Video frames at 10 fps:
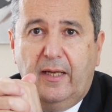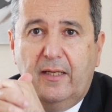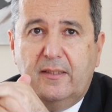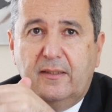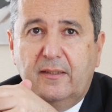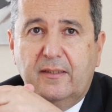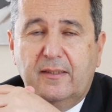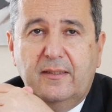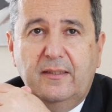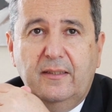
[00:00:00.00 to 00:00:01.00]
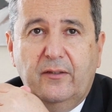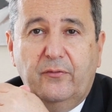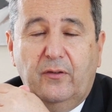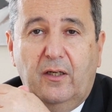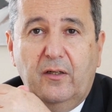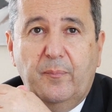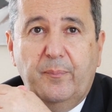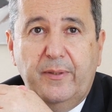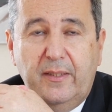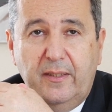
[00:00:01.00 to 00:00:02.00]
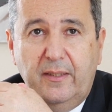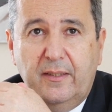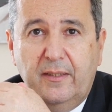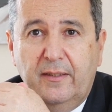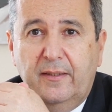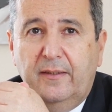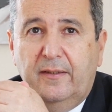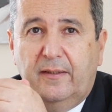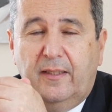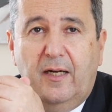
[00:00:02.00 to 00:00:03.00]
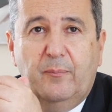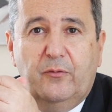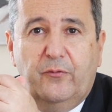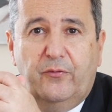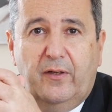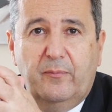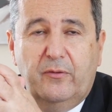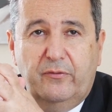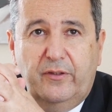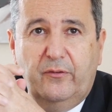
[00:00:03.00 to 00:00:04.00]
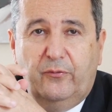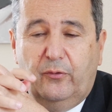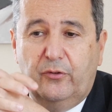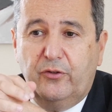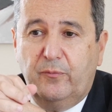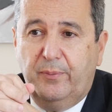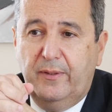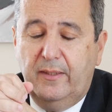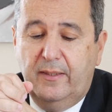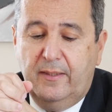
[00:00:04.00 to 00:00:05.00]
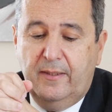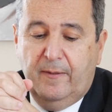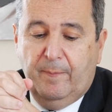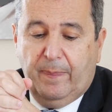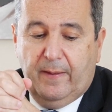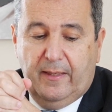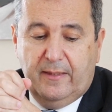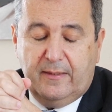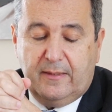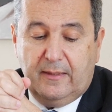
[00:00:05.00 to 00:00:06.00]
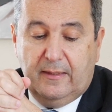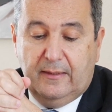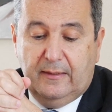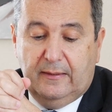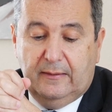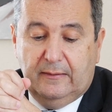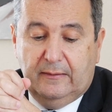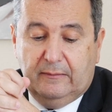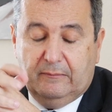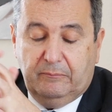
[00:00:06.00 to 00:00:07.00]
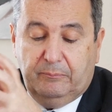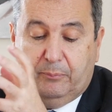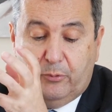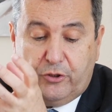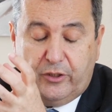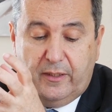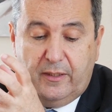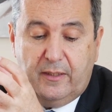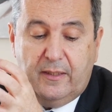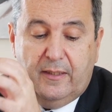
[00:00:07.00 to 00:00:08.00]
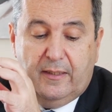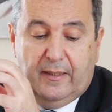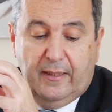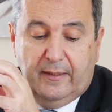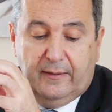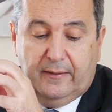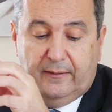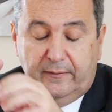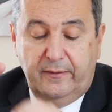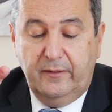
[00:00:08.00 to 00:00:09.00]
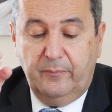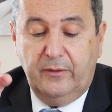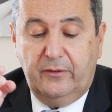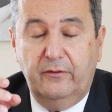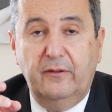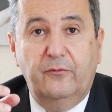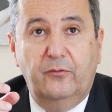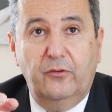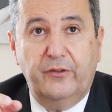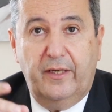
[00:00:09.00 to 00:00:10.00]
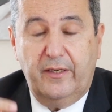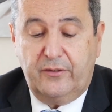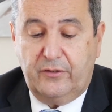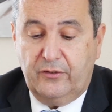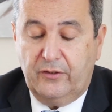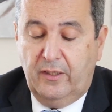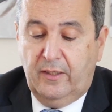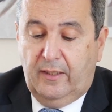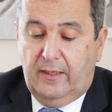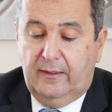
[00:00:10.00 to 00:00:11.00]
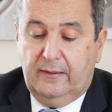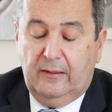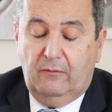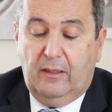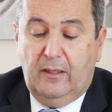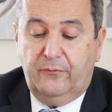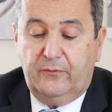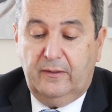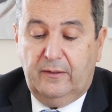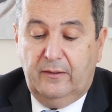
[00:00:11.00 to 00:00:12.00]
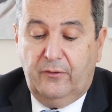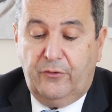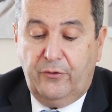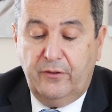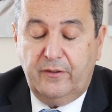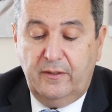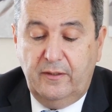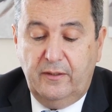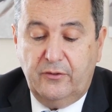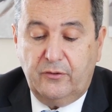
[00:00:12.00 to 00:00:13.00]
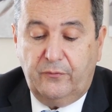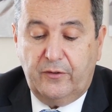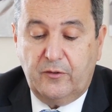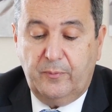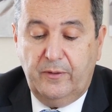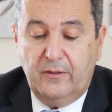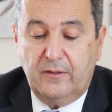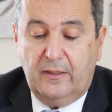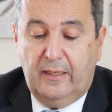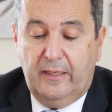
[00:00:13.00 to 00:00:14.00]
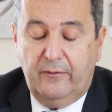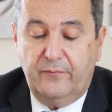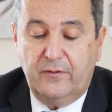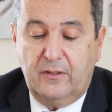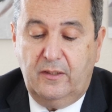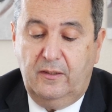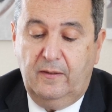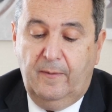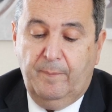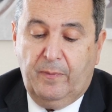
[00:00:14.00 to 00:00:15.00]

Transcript: has the CFR PEEK carbon fiber reinforced PEEK as bushing uh, uh, and, and leading material for the axis. And now, after 13 years of experience, I haven't seen